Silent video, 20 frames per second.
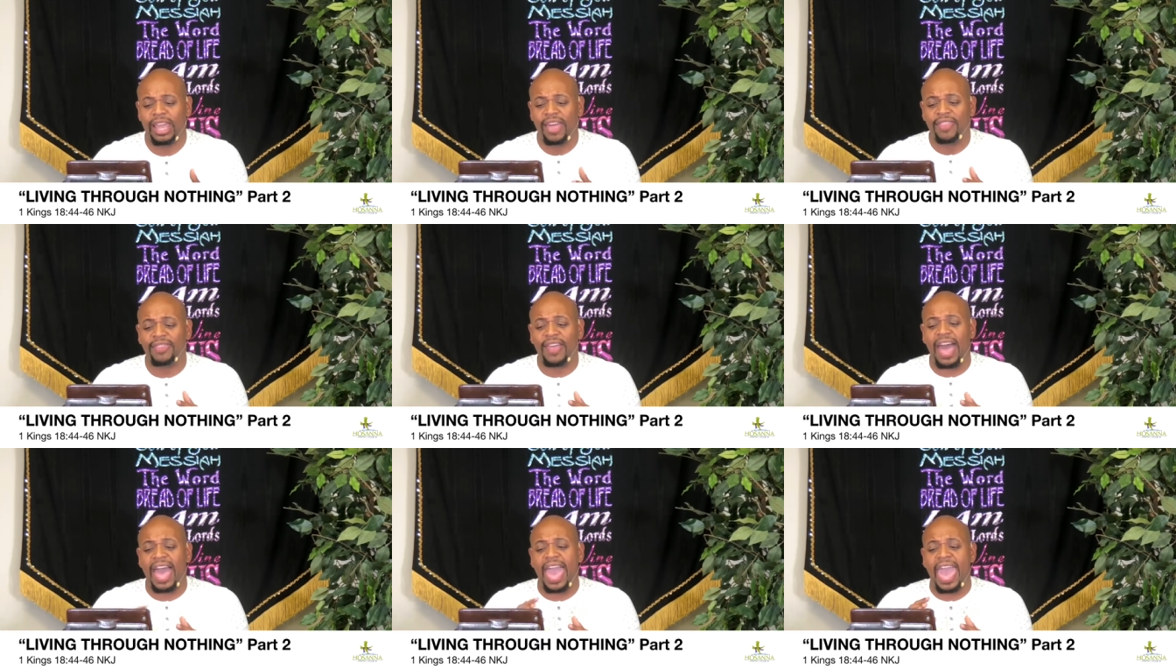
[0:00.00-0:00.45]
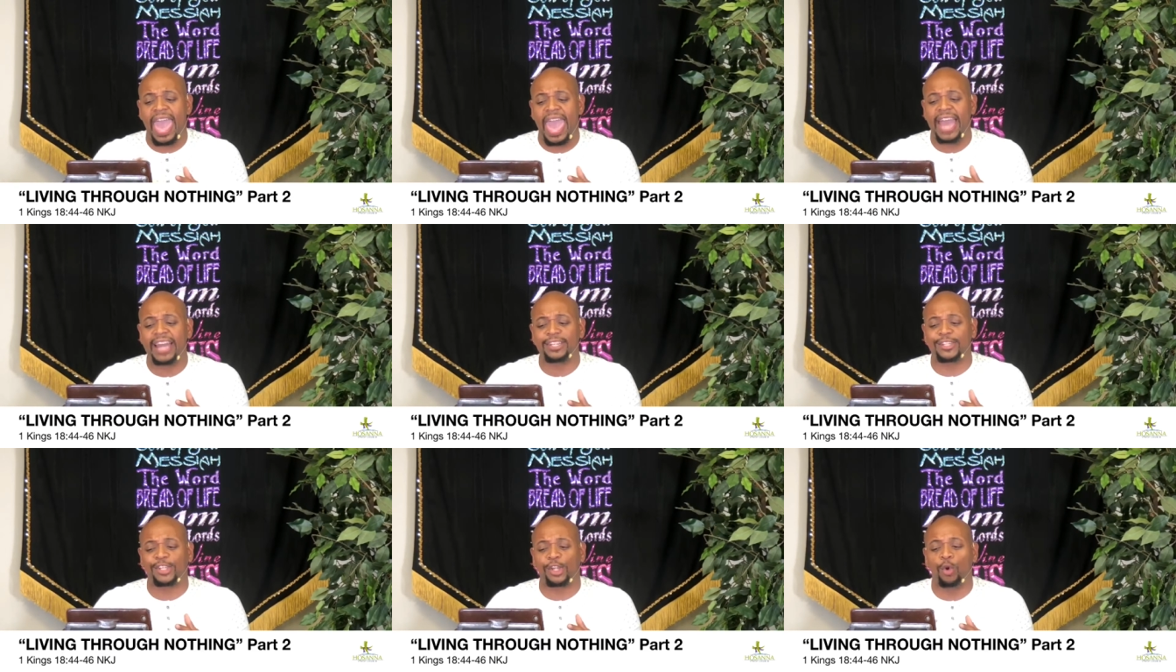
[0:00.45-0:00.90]
The
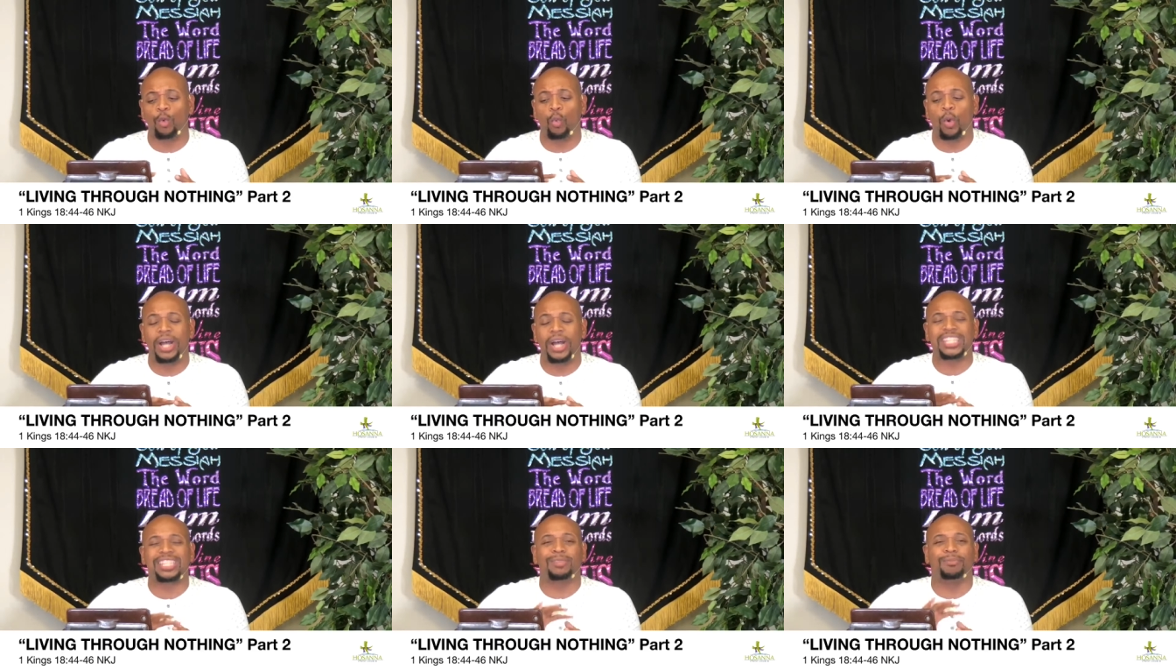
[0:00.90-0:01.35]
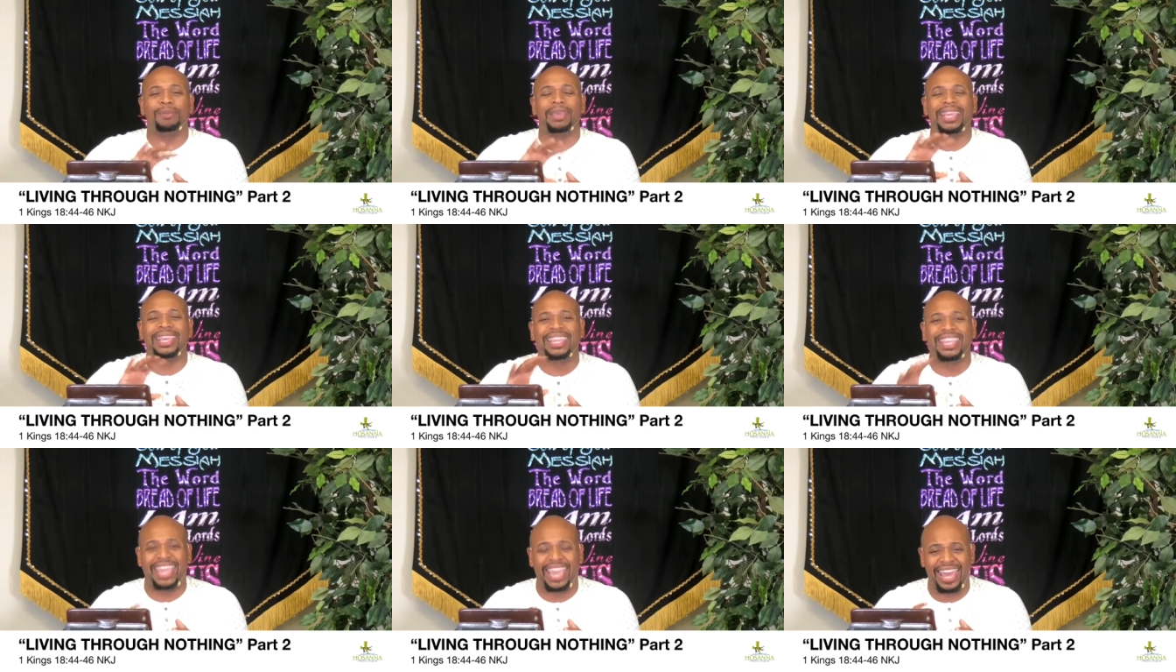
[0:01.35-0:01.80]
answer was
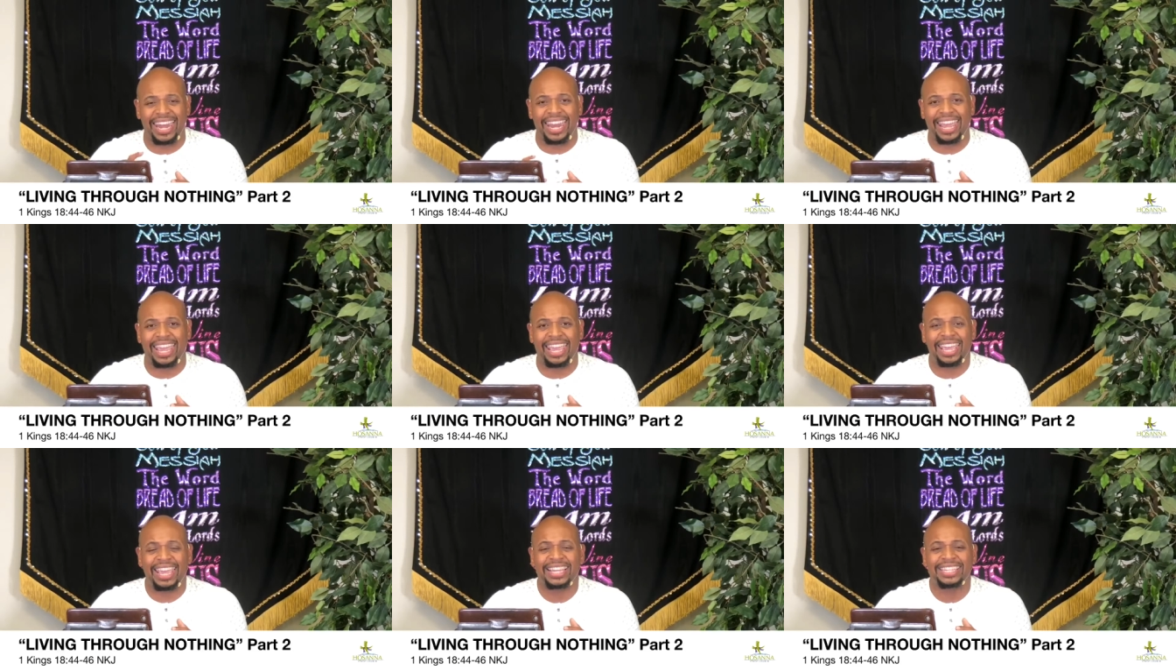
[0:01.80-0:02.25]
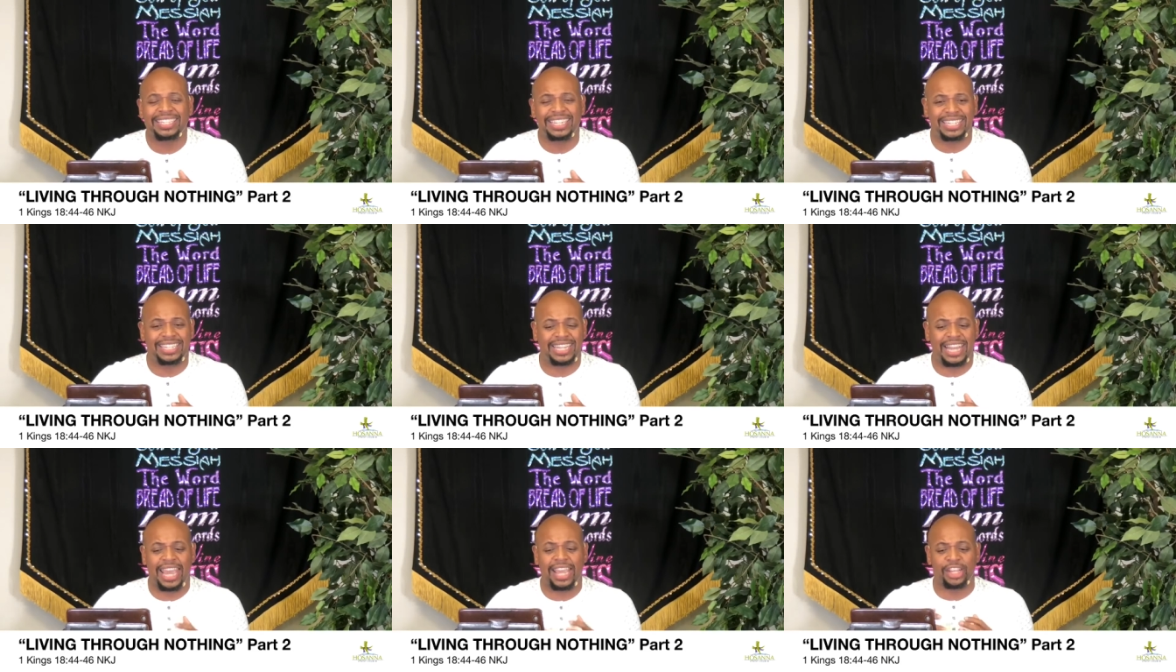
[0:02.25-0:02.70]
beginning to
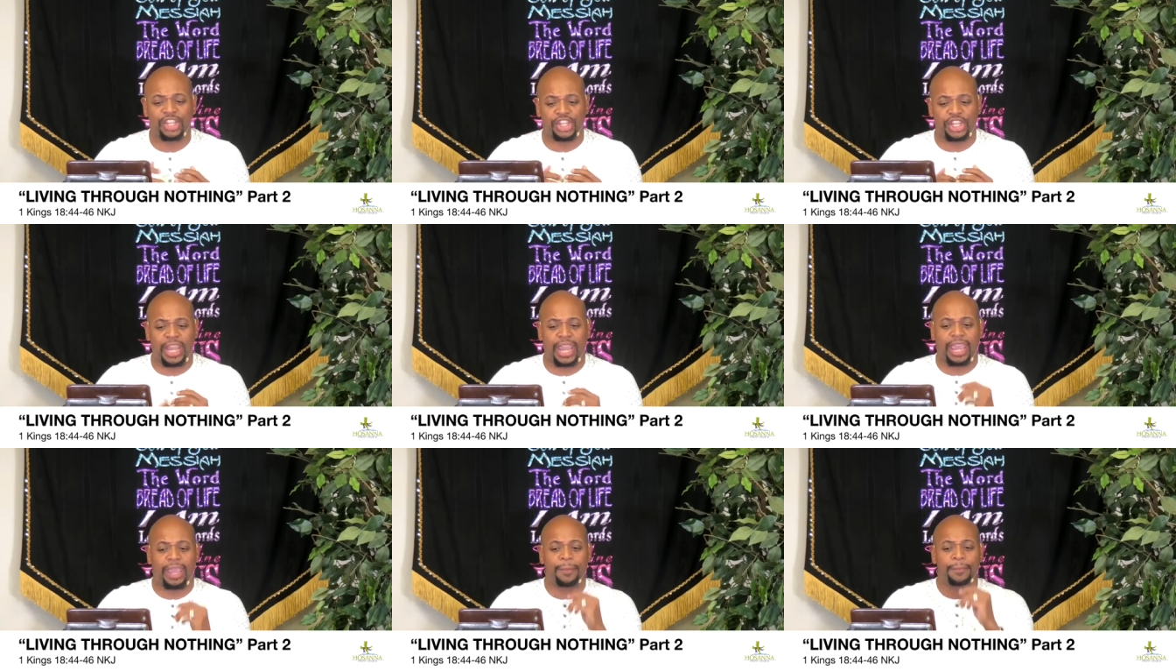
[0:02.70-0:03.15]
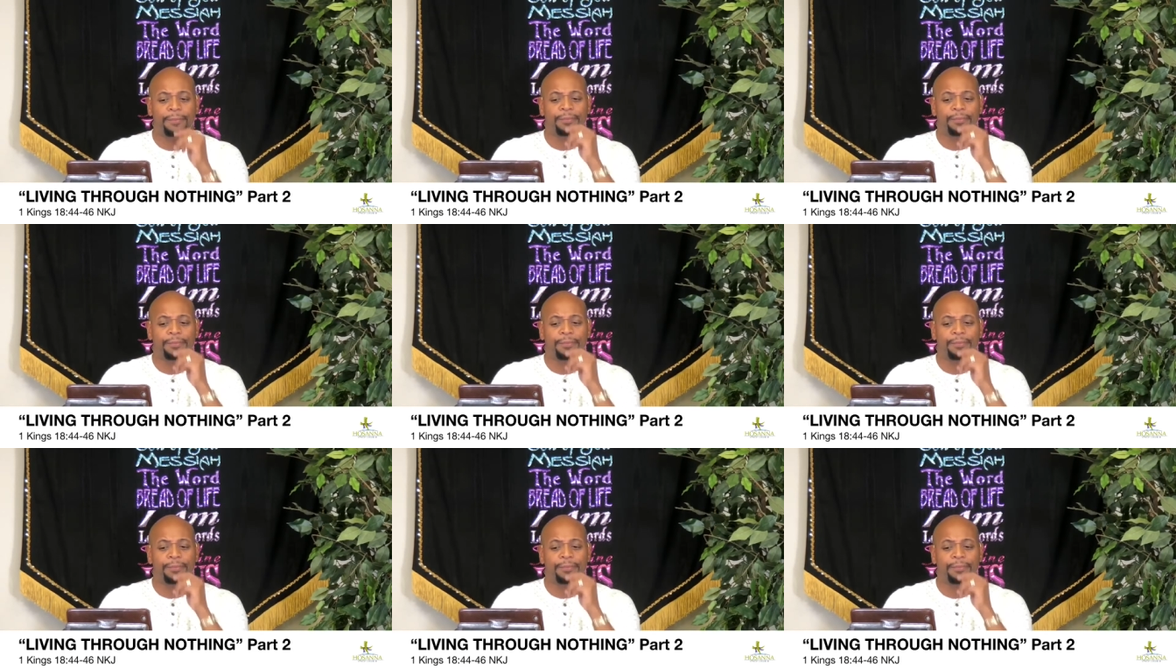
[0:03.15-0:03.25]
take shape.